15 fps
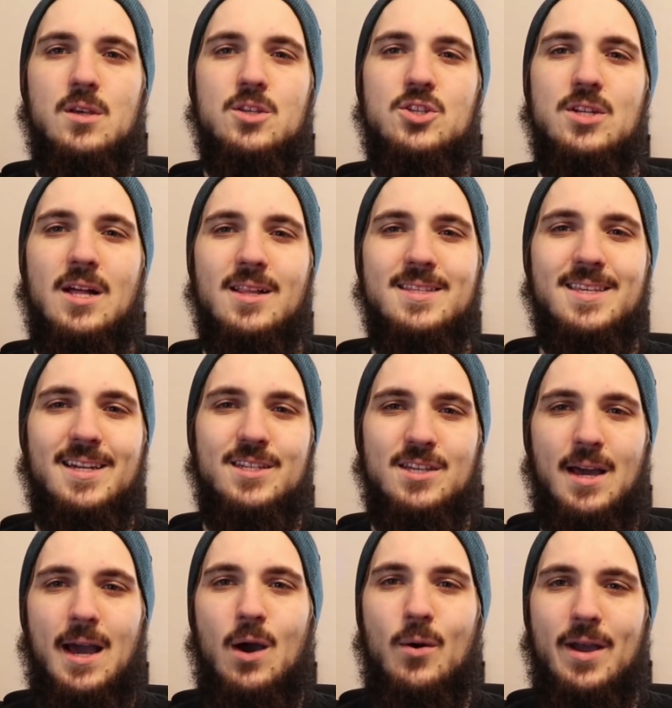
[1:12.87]
So now let's get
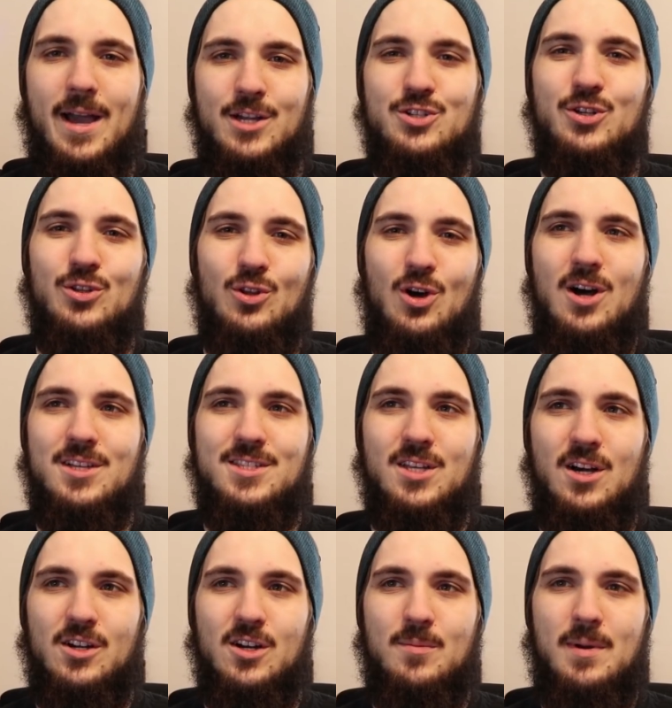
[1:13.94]
into how I actually lost
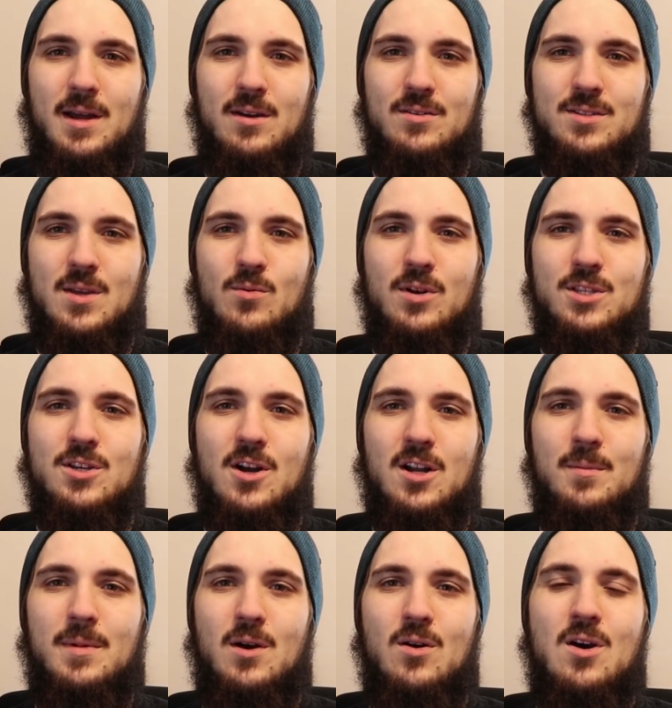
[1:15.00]
one hundred pounds. I want to
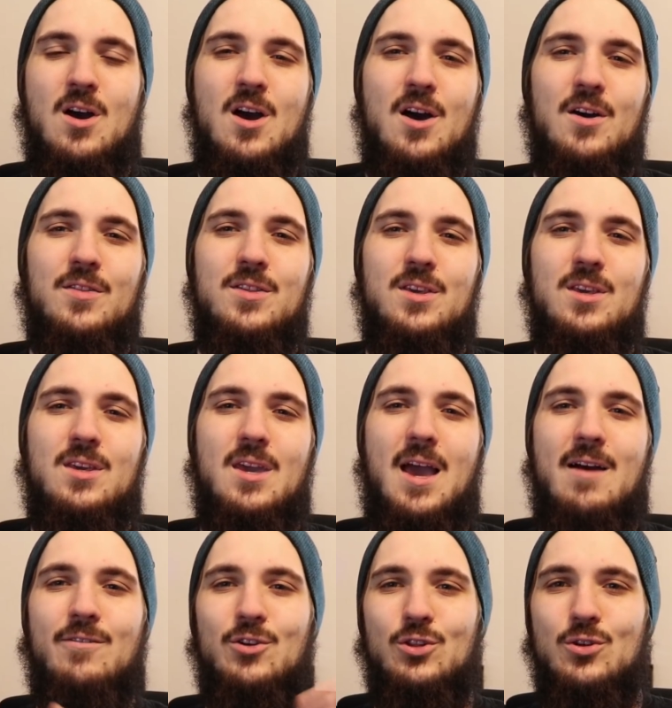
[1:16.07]
talk about the
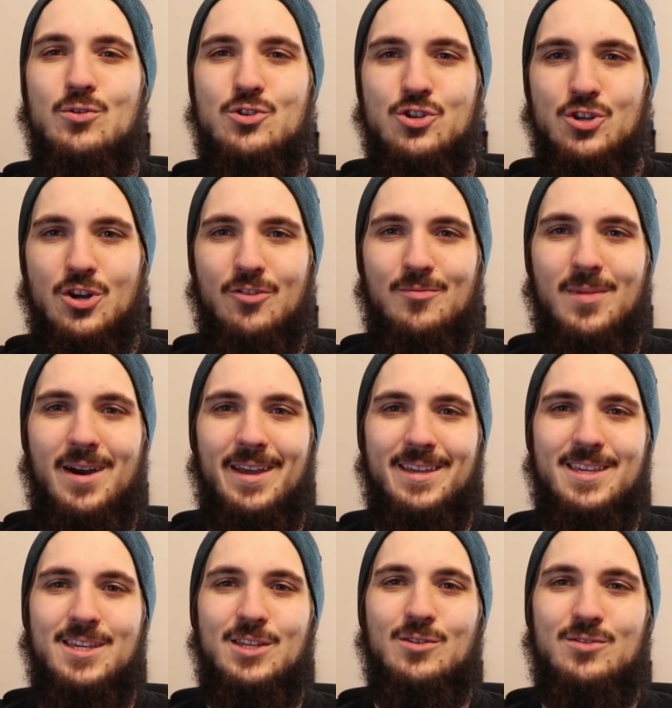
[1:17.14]
evolution of my
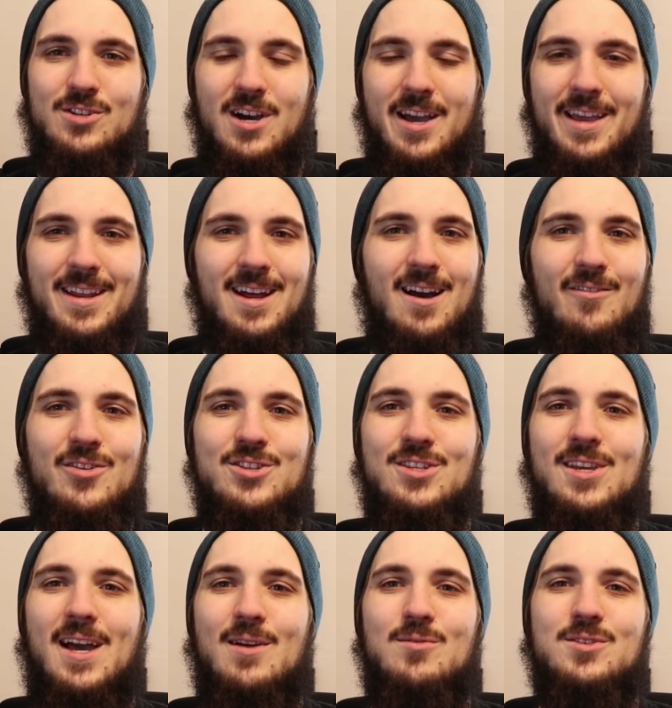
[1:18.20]
keto diet.
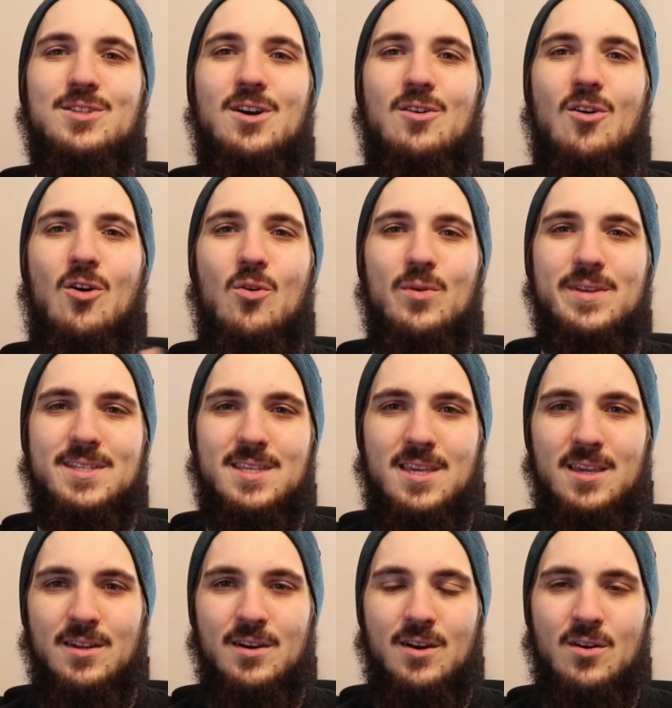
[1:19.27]
Obviously, I was not always
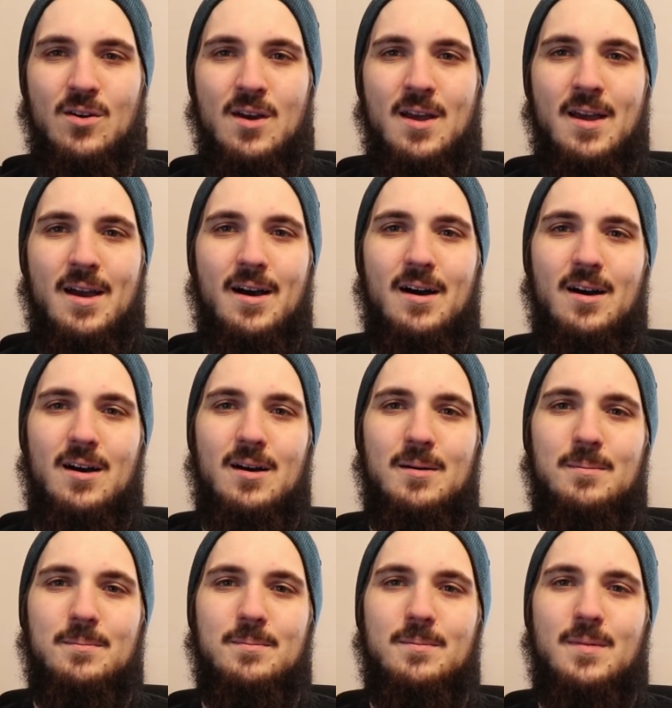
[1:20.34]
keto,
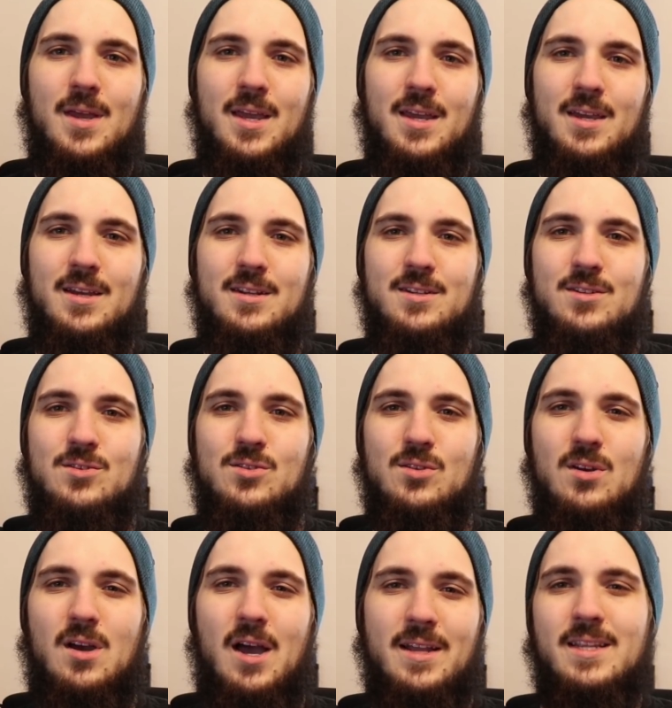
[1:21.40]
um, and
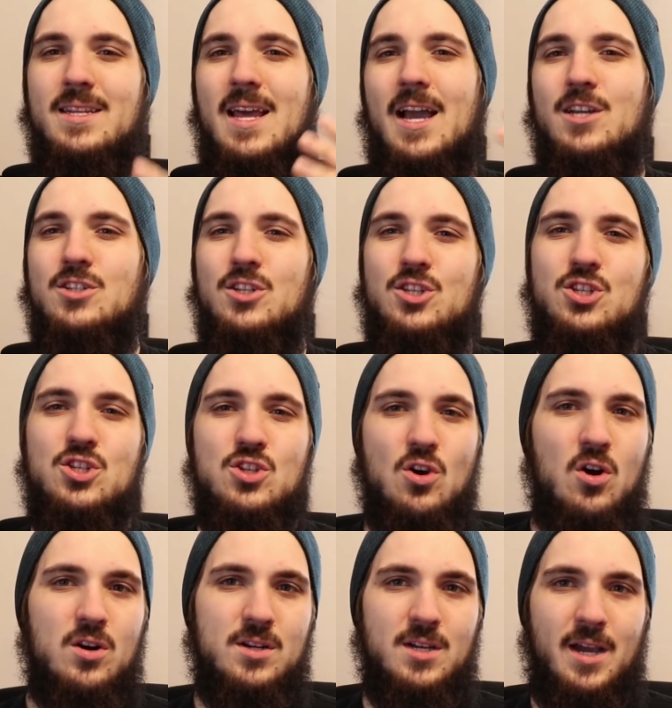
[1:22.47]
I didn't actually
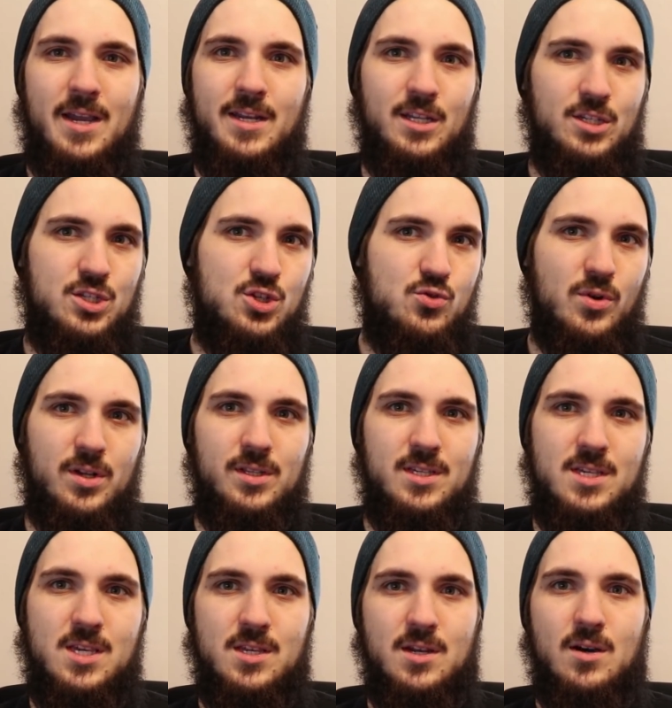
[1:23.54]
start dieting
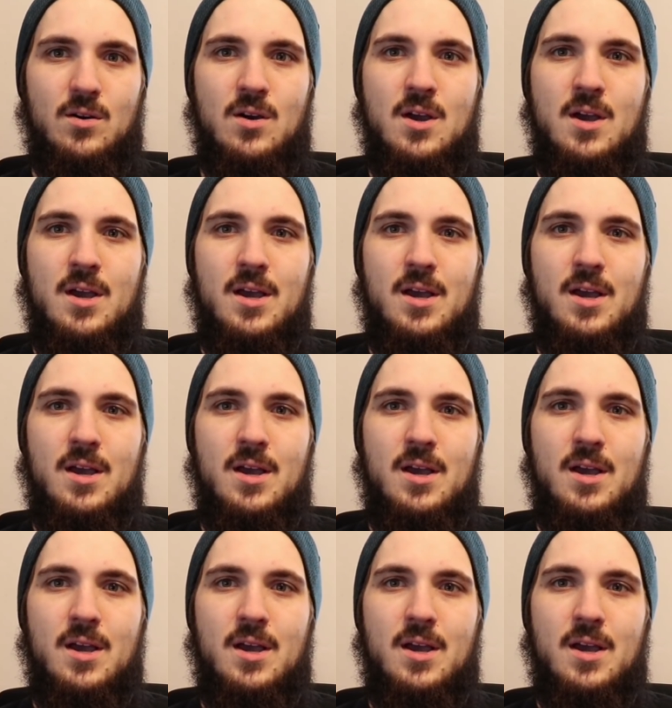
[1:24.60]
strictly keto.